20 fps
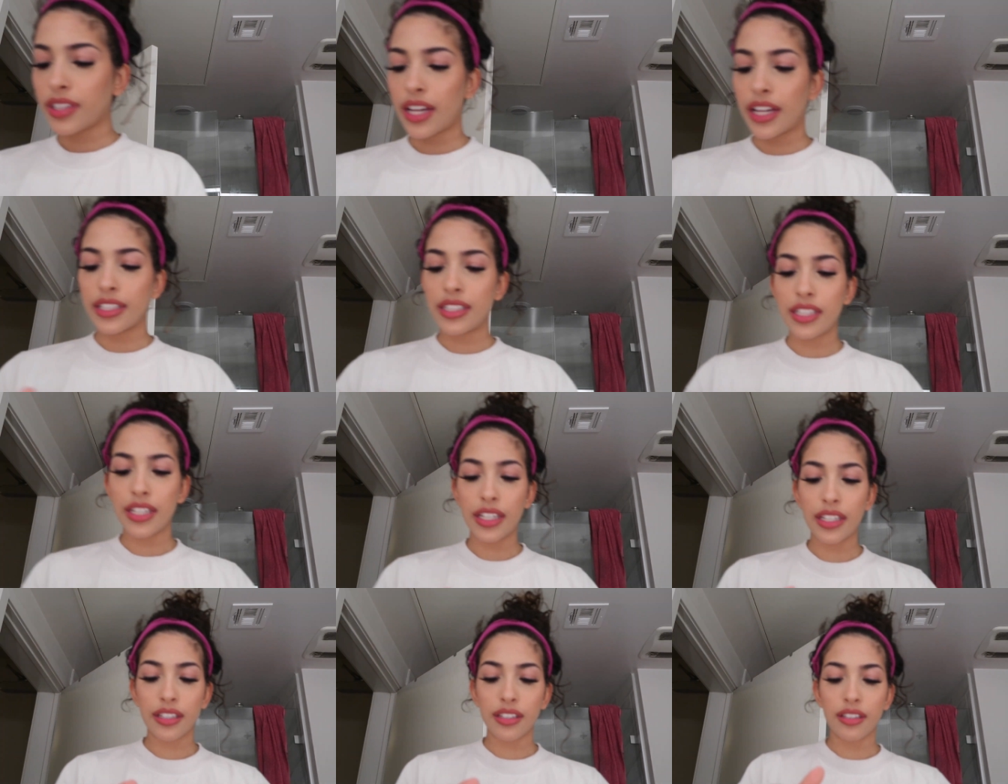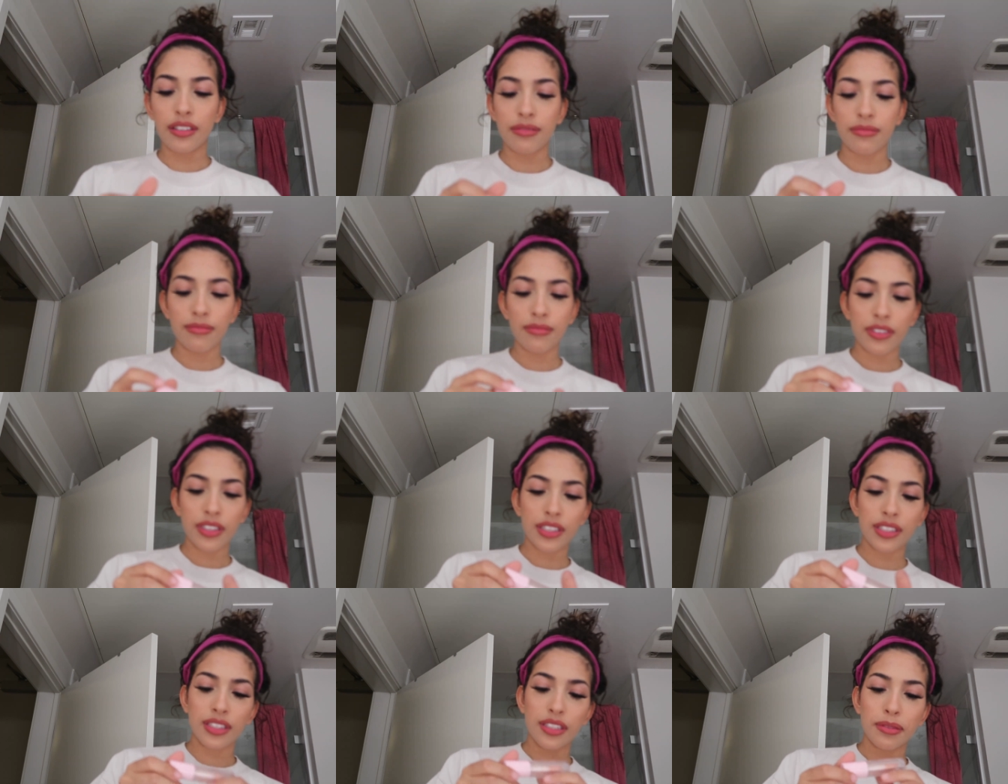I take
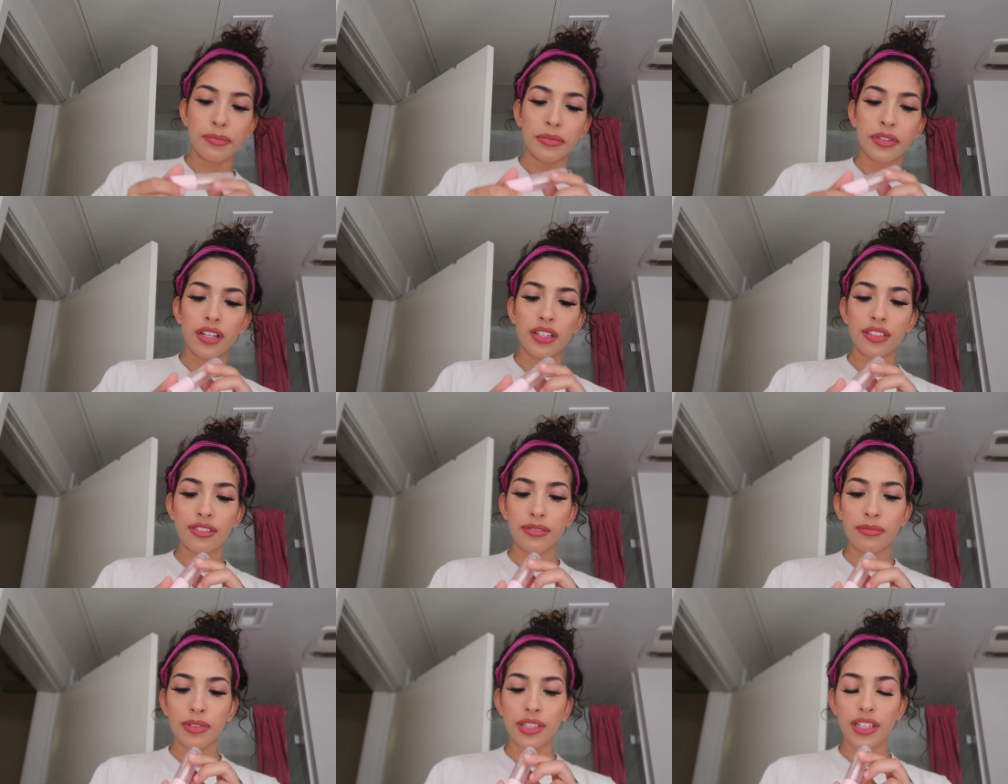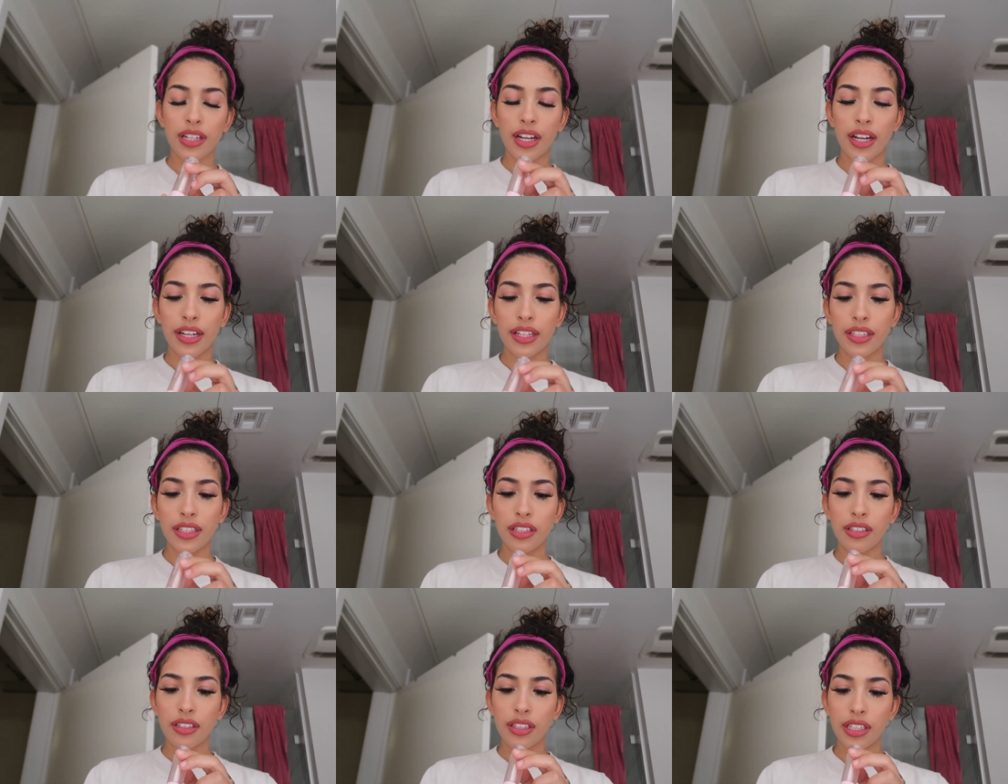this lip gloss from the
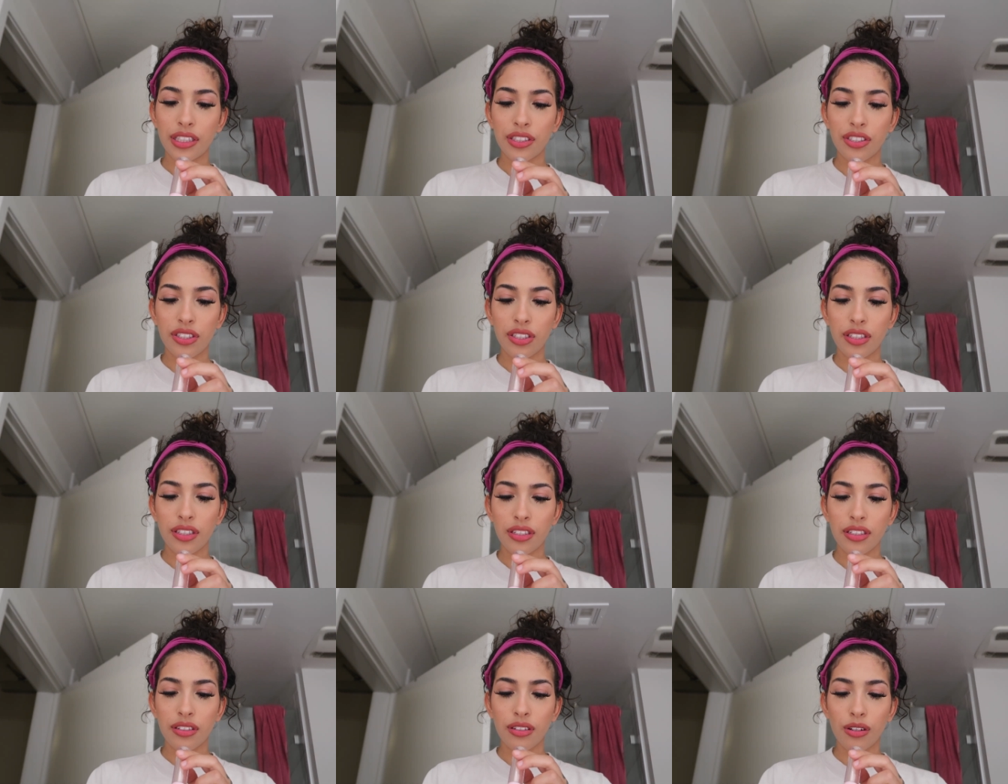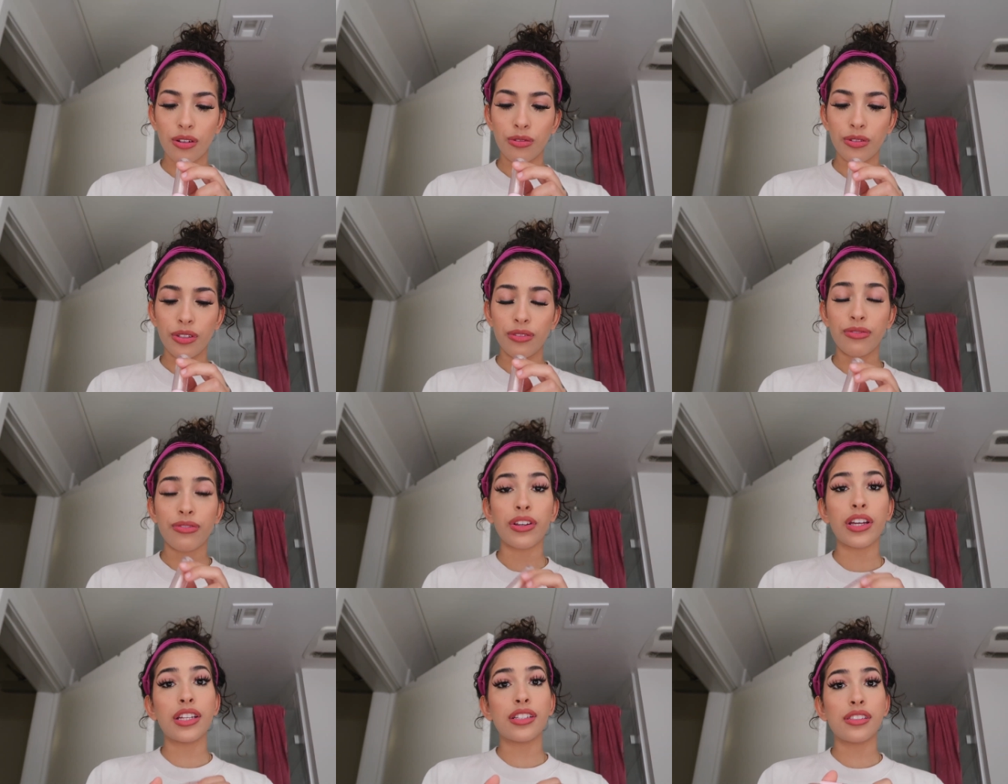Kylie collection. Oh, You
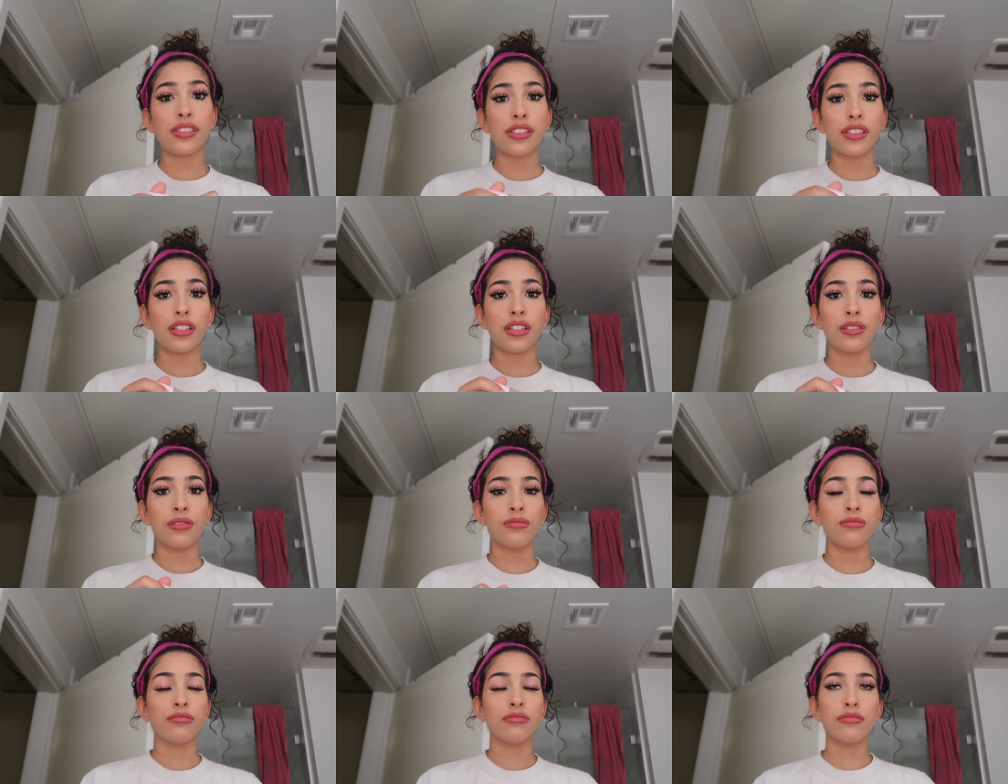Fancy.